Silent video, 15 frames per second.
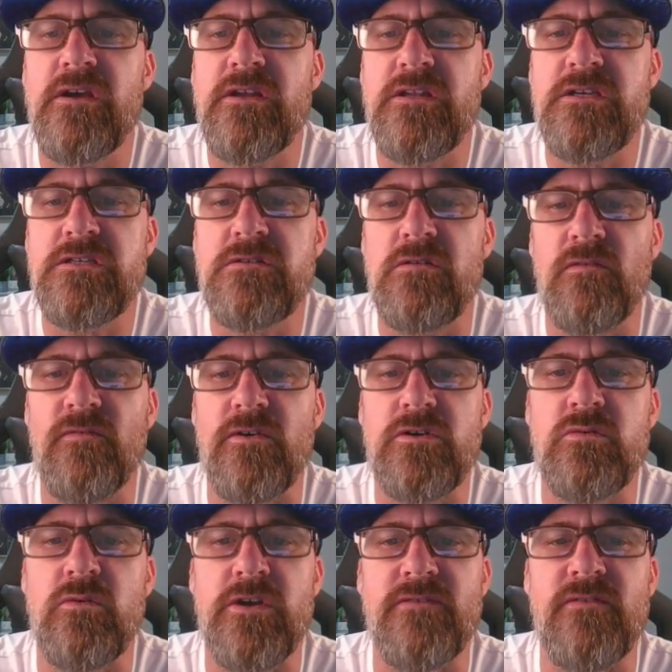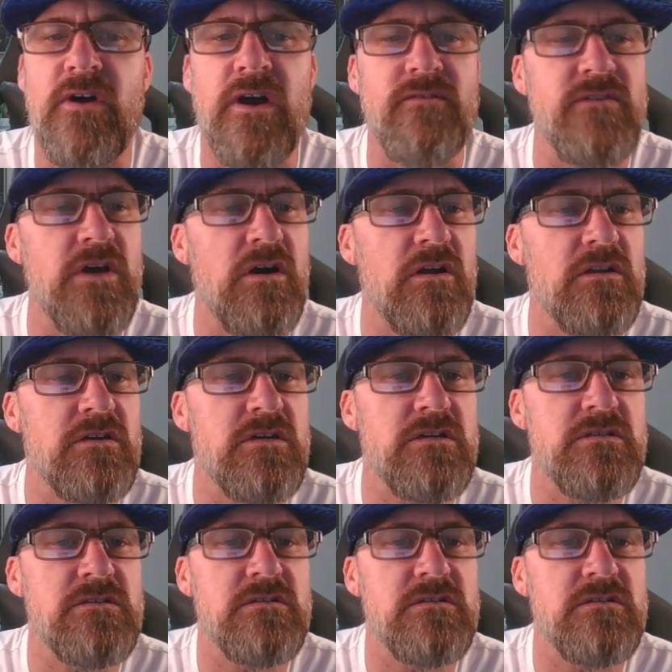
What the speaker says: These sold for $25.